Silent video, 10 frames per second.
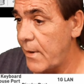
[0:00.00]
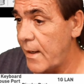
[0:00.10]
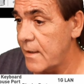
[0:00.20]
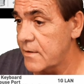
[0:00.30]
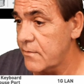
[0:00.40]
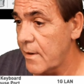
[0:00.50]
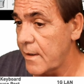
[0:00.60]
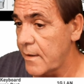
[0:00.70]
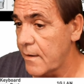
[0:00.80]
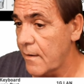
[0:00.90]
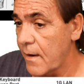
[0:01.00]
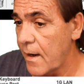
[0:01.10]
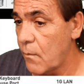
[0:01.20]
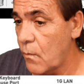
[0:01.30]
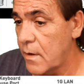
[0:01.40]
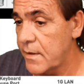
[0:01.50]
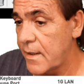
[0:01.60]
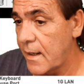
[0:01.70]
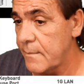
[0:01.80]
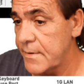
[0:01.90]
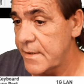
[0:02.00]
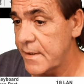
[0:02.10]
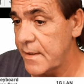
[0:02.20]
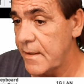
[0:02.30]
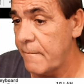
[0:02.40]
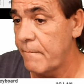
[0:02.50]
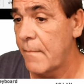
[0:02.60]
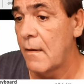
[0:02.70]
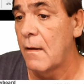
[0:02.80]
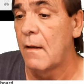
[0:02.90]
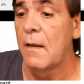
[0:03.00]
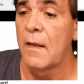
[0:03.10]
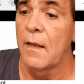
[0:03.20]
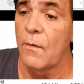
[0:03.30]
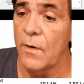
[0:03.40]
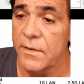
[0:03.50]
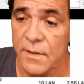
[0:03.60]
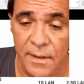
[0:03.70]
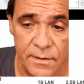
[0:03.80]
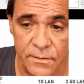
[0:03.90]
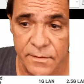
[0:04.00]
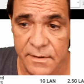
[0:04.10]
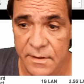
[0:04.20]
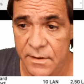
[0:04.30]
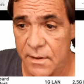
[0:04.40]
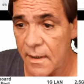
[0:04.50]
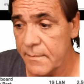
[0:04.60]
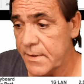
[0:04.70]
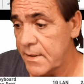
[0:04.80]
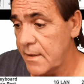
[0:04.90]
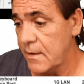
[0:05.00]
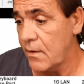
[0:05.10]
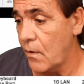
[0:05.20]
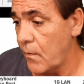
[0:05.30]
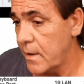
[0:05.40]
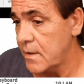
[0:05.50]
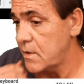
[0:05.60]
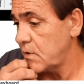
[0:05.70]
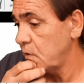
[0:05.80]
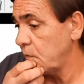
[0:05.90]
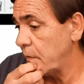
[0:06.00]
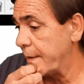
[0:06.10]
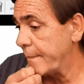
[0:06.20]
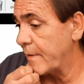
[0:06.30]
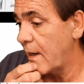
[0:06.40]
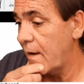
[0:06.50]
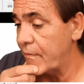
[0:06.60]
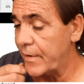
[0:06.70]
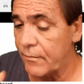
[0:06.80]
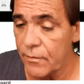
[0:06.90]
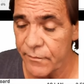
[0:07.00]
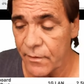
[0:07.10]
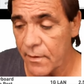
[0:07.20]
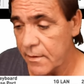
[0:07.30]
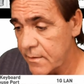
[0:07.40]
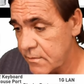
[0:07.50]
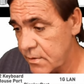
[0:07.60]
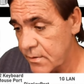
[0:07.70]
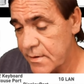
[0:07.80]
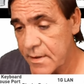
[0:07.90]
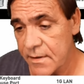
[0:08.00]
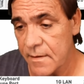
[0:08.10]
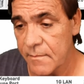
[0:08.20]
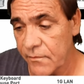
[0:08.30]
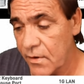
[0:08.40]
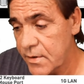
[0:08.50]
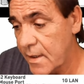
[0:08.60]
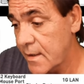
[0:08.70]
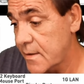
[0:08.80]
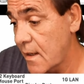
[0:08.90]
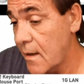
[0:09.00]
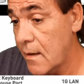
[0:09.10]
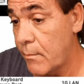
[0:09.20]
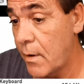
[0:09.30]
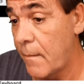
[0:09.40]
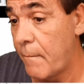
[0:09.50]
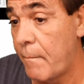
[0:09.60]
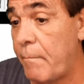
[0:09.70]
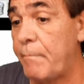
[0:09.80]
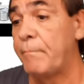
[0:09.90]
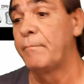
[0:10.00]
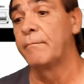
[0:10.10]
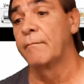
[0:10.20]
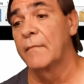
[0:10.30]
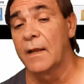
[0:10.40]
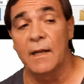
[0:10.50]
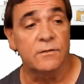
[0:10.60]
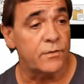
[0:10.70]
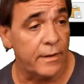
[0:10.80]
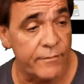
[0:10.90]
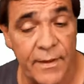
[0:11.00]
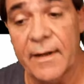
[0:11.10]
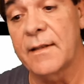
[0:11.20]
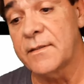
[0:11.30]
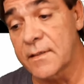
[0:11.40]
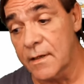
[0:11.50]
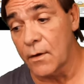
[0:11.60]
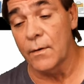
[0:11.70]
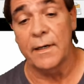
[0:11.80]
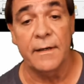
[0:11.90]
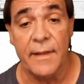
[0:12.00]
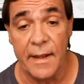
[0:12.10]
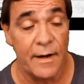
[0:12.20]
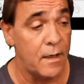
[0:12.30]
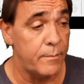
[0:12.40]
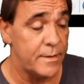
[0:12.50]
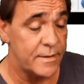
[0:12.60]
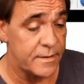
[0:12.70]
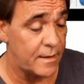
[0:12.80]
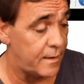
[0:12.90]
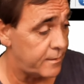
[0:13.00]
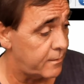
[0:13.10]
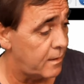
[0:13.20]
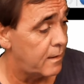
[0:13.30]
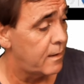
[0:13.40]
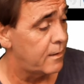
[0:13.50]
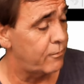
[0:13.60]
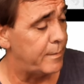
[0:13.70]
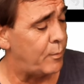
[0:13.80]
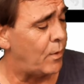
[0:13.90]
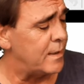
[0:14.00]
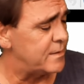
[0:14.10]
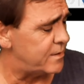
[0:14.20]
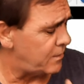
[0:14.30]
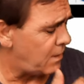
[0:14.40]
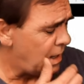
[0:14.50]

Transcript: A's right here and one type C, which I use this type C to go into. I have a review on a Juice systems vertex hub, and so everything that's going into that hub is 3.2.